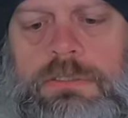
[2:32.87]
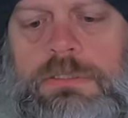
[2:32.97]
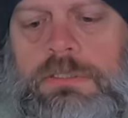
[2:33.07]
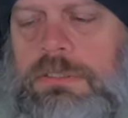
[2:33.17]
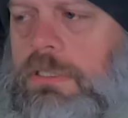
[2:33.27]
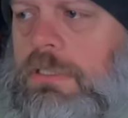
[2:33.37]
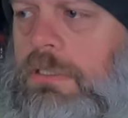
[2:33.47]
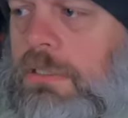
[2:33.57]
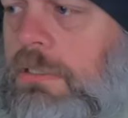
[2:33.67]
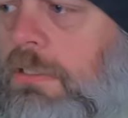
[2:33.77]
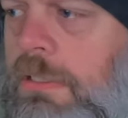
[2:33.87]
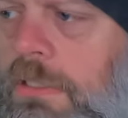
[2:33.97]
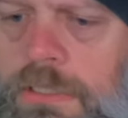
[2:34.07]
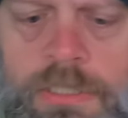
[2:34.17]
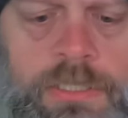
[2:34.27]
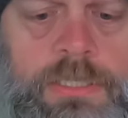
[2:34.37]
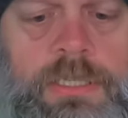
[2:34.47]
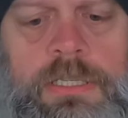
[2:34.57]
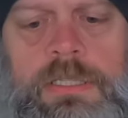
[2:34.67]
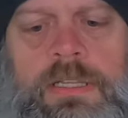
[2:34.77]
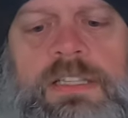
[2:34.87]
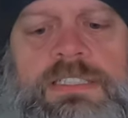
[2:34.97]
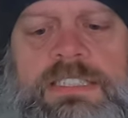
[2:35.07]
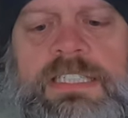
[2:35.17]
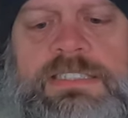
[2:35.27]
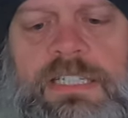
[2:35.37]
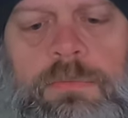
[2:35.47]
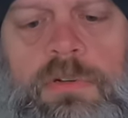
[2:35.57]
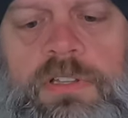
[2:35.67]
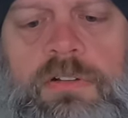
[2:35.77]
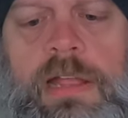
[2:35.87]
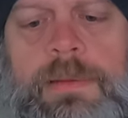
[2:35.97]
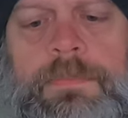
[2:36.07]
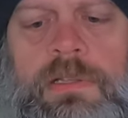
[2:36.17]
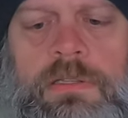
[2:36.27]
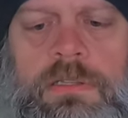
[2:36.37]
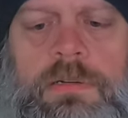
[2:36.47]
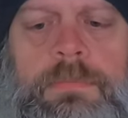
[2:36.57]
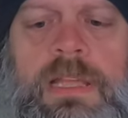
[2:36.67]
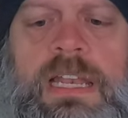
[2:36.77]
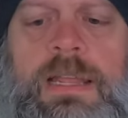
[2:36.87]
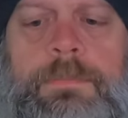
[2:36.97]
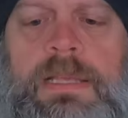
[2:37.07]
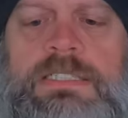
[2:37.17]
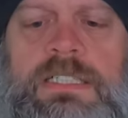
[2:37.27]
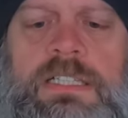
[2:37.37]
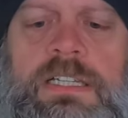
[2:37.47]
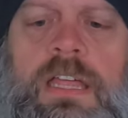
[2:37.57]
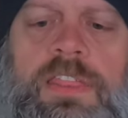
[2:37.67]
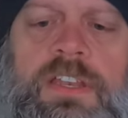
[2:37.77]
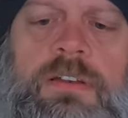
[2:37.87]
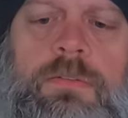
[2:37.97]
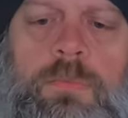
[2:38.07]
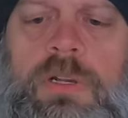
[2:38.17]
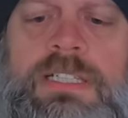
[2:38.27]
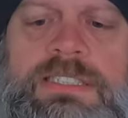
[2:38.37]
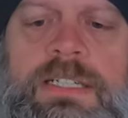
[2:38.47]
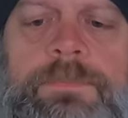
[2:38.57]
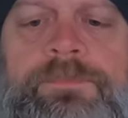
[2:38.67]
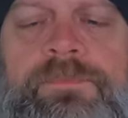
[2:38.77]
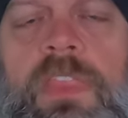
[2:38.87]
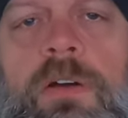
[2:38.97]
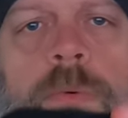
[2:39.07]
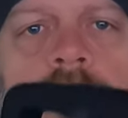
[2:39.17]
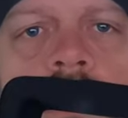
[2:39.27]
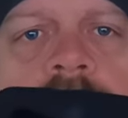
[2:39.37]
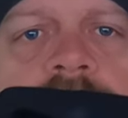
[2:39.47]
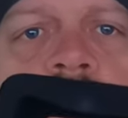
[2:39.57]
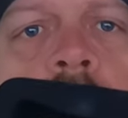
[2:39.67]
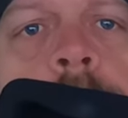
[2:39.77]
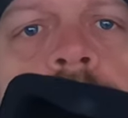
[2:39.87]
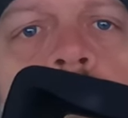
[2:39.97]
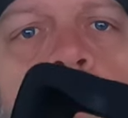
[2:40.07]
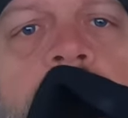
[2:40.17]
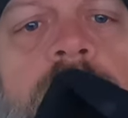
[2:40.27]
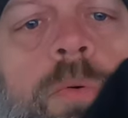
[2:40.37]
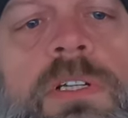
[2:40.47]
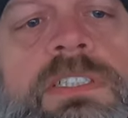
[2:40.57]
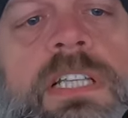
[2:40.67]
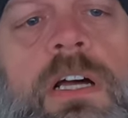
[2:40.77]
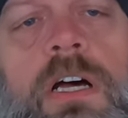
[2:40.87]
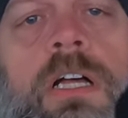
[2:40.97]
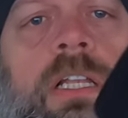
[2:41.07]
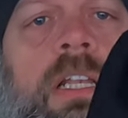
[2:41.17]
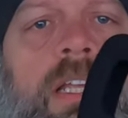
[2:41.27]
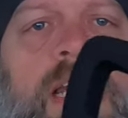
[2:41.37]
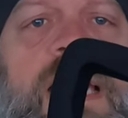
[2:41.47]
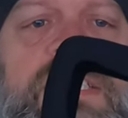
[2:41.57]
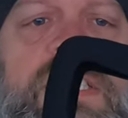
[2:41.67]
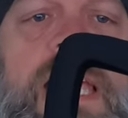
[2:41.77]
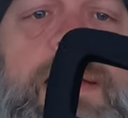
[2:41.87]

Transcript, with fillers: Yeesh. Now, these things ain't worth a crap. They're made out of basically nothing. What is it? Well, it's to help with the wind noise on an action